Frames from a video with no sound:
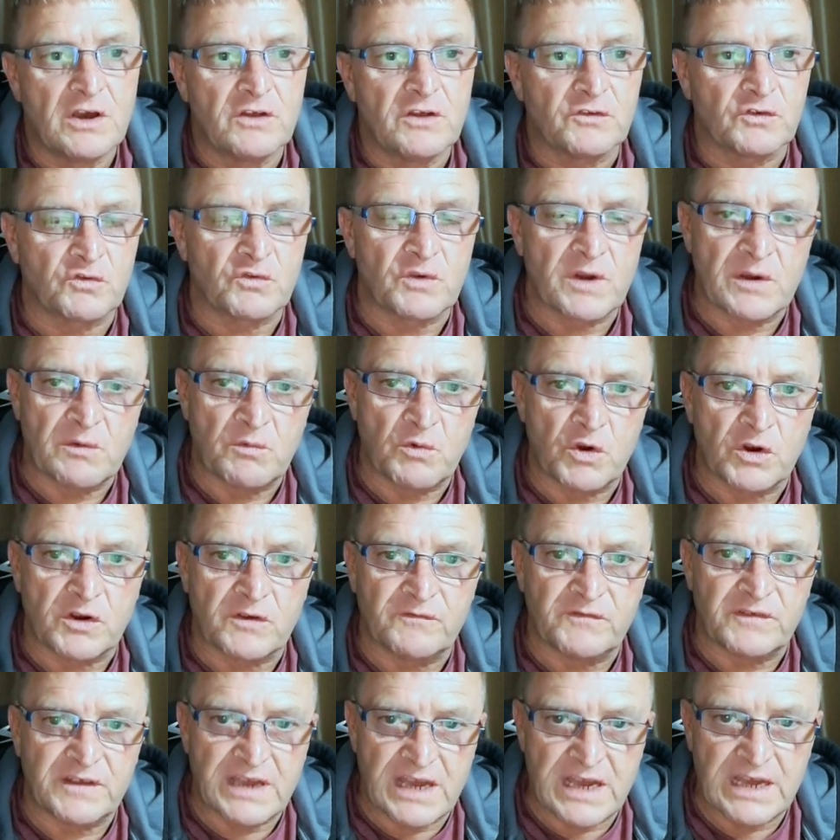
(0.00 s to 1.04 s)
The great work of
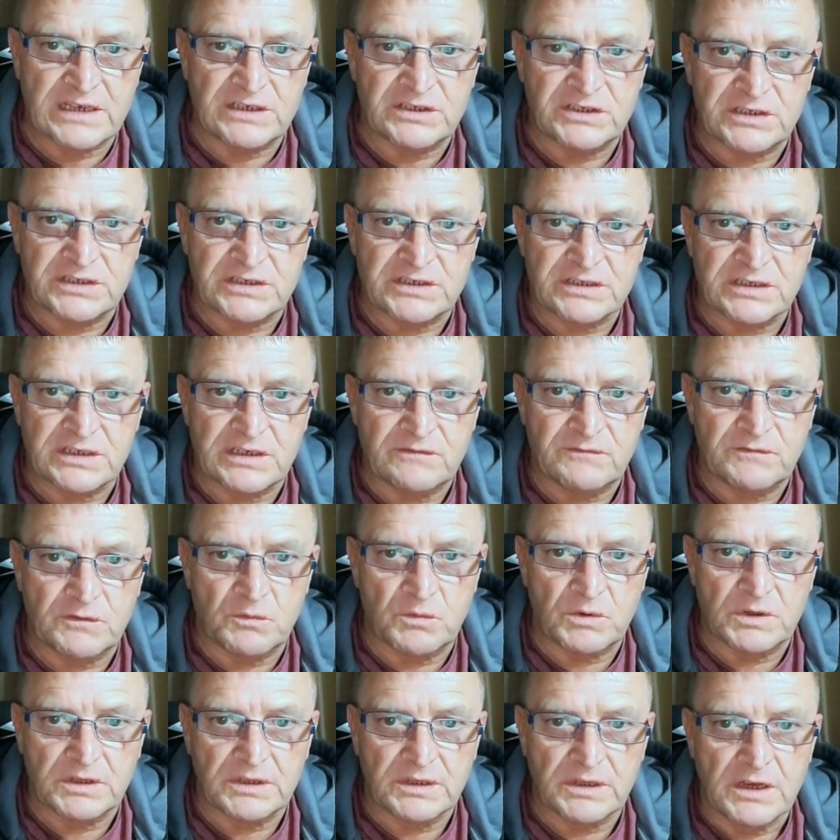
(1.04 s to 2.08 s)
the ages, if you
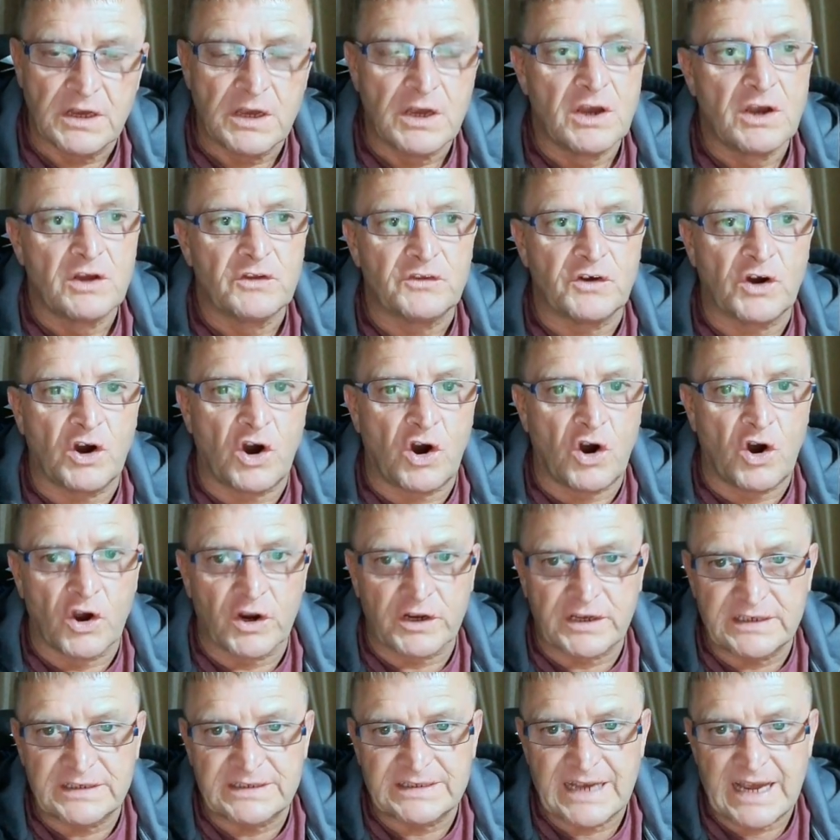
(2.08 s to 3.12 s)
will. The
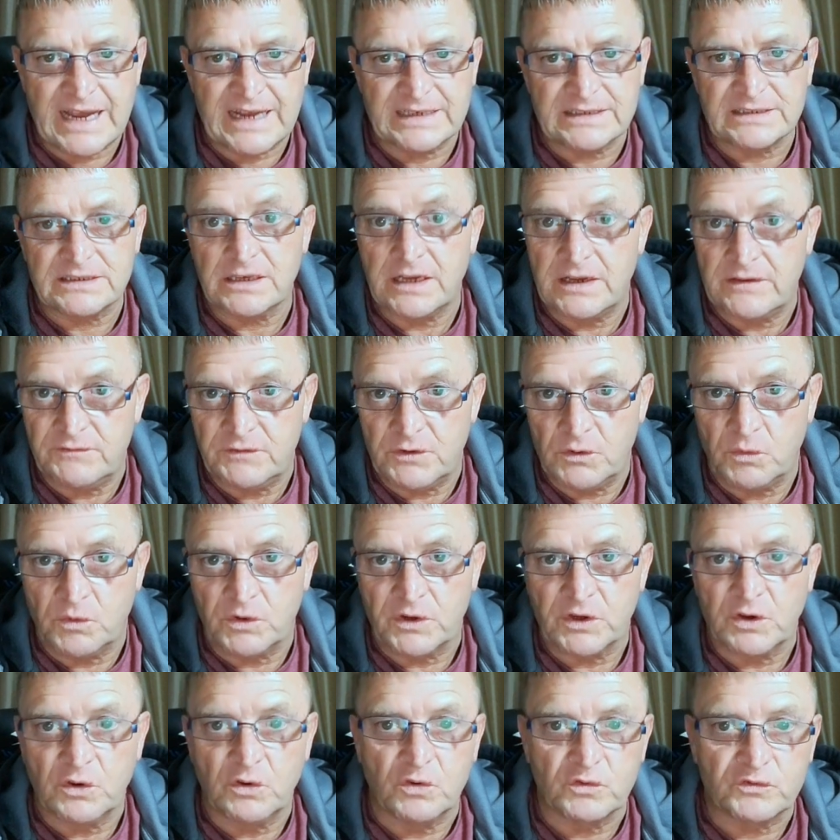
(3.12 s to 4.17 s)
architect, if you want to
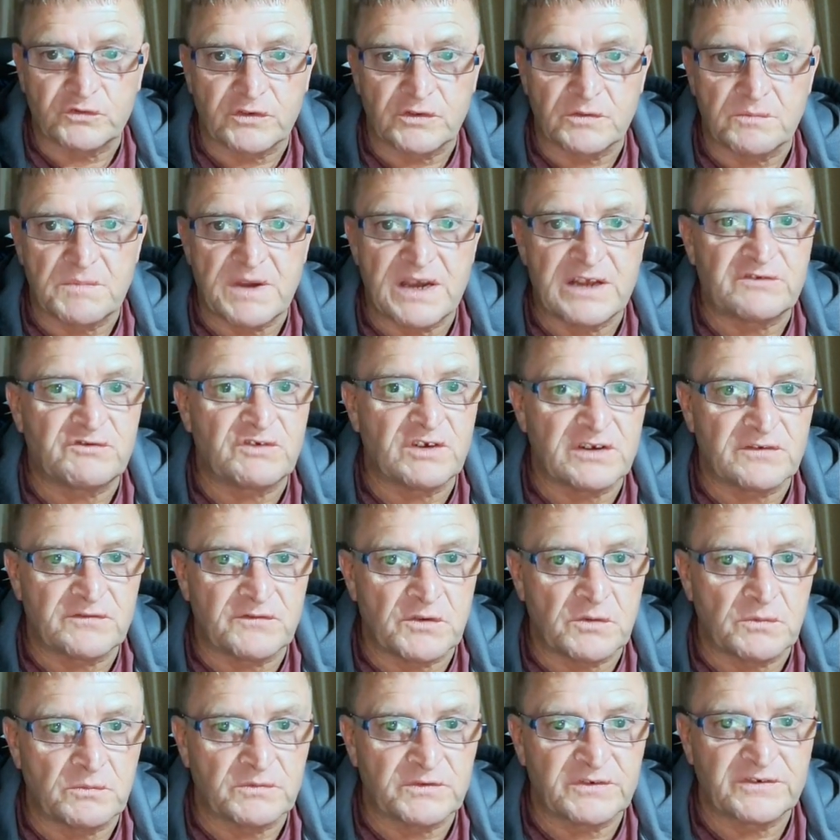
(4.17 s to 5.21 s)
go to the Matrix
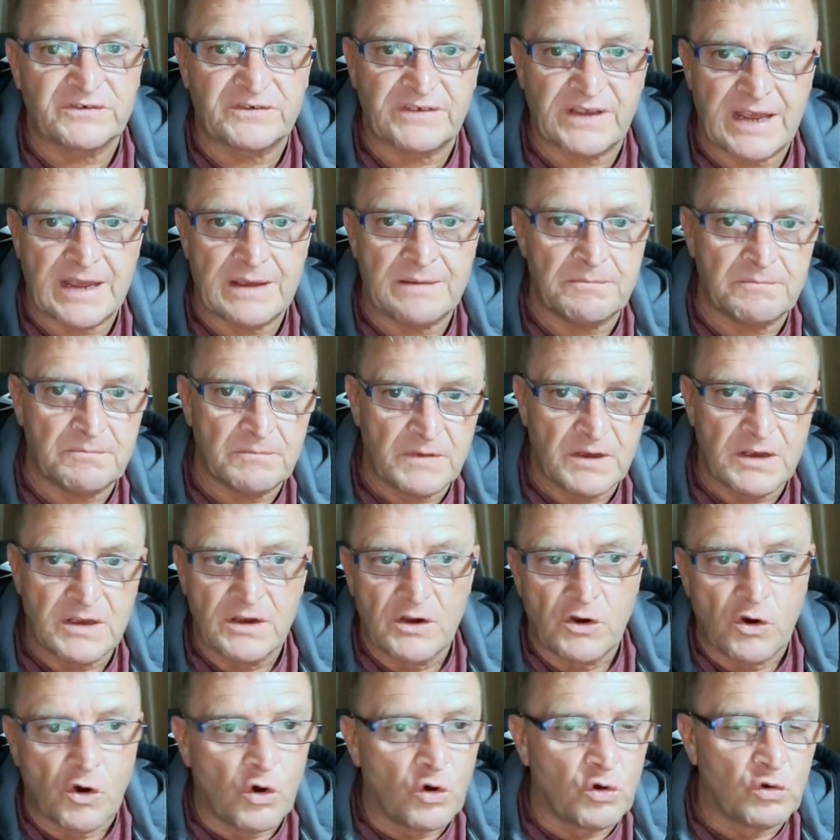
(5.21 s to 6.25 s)
films. Same,
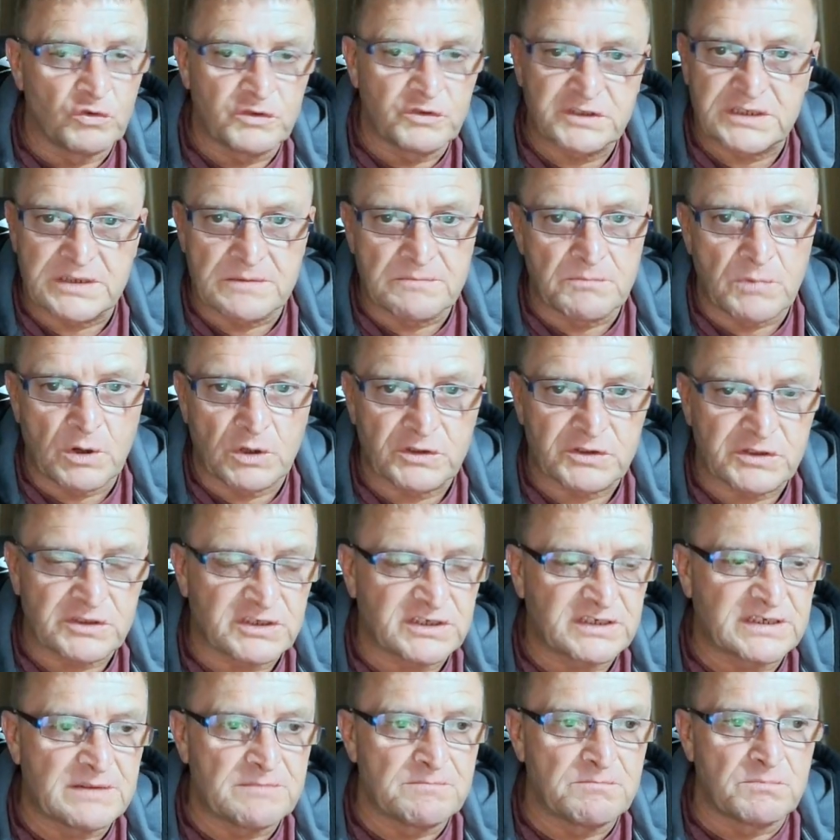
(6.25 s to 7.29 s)
all the
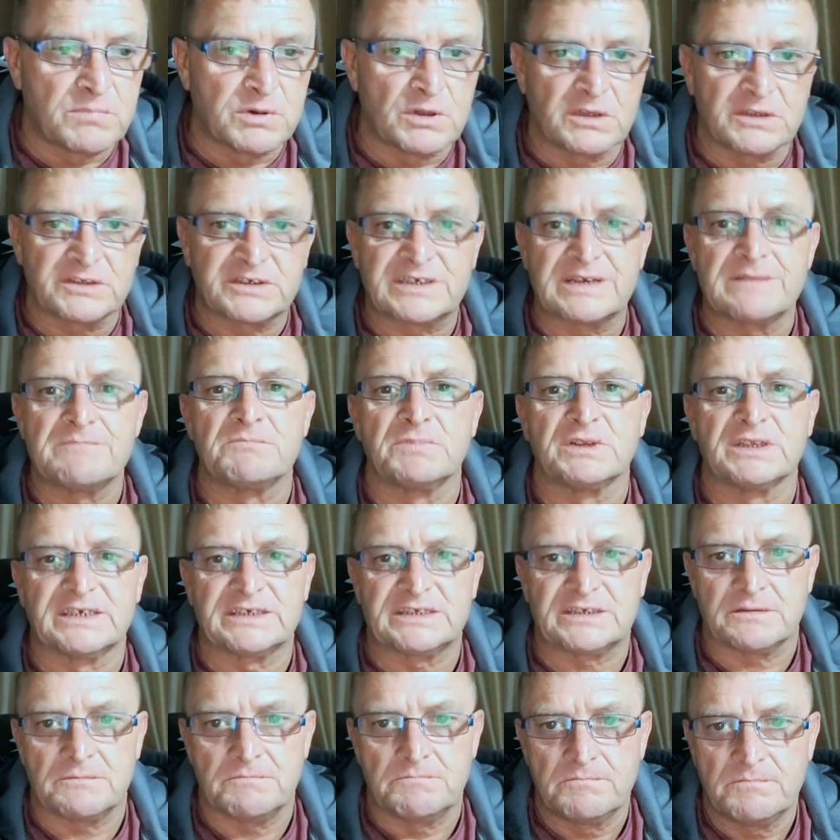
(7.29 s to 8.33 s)

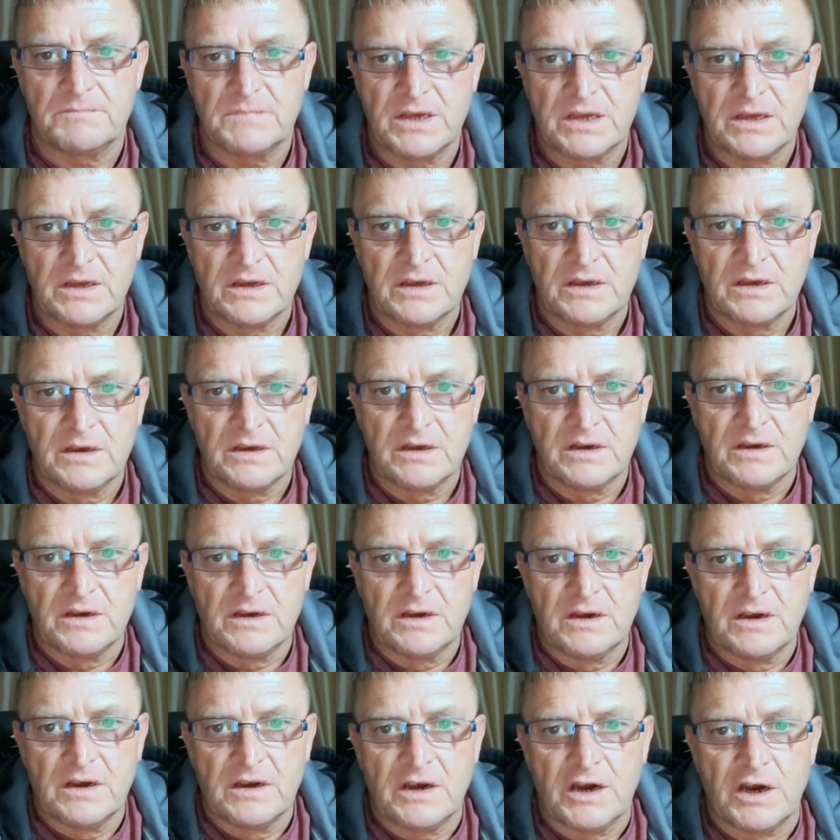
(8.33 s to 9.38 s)
symbolism
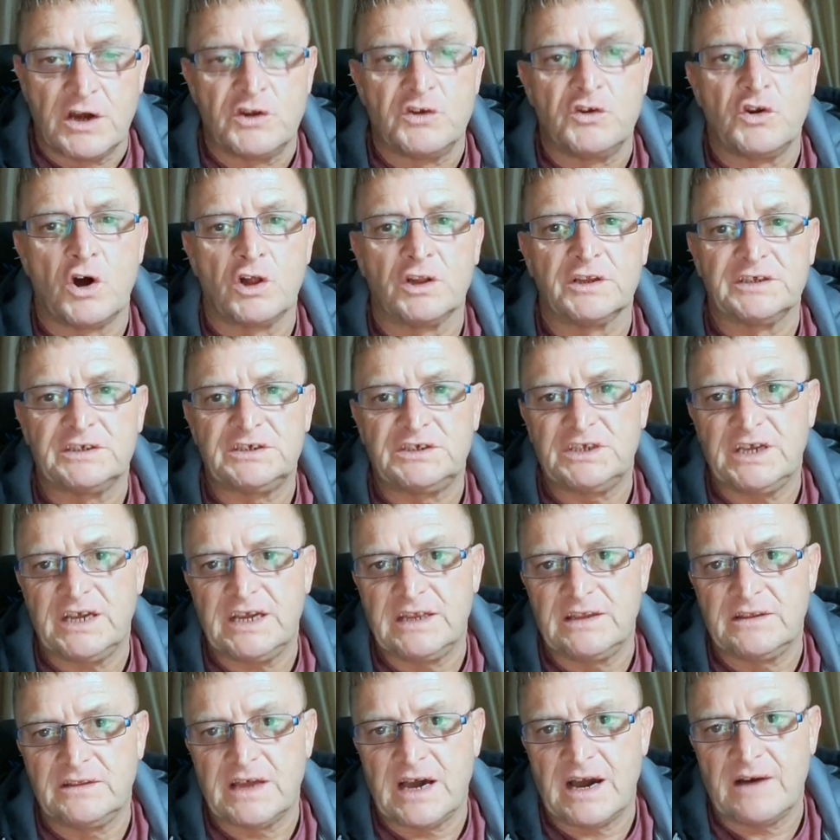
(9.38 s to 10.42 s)
and knowledge
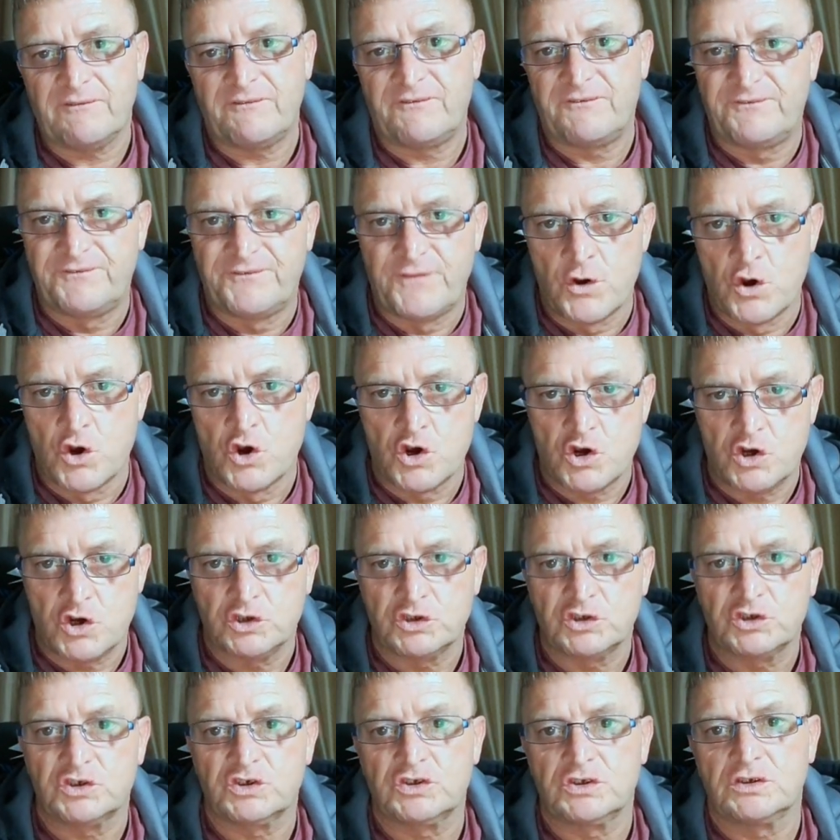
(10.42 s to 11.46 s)
in that
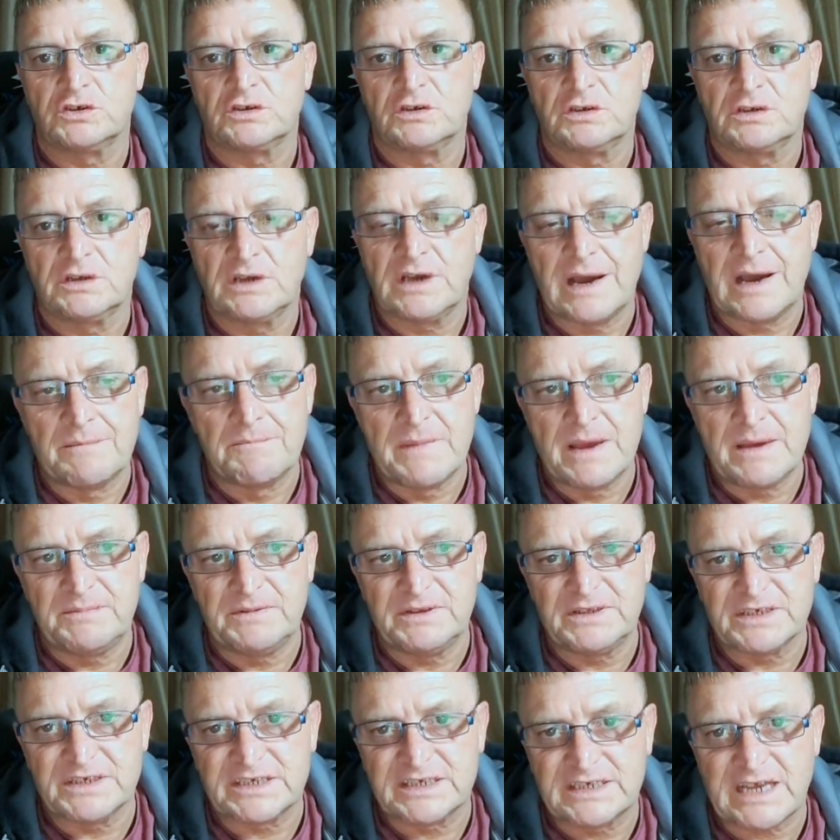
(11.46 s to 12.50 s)
first and maybe
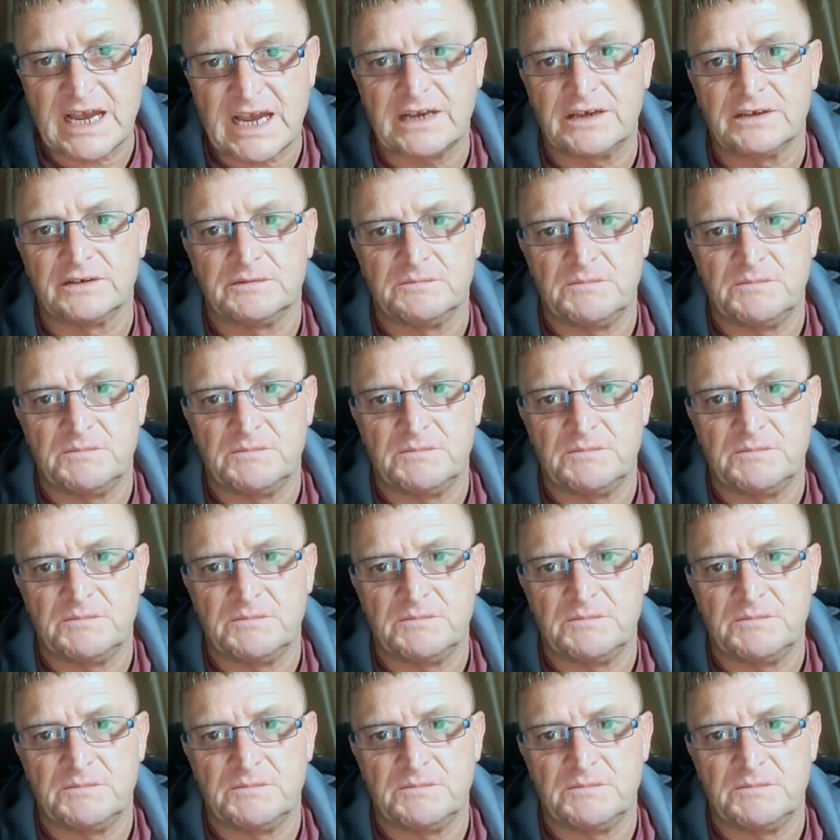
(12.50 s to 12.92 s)
the second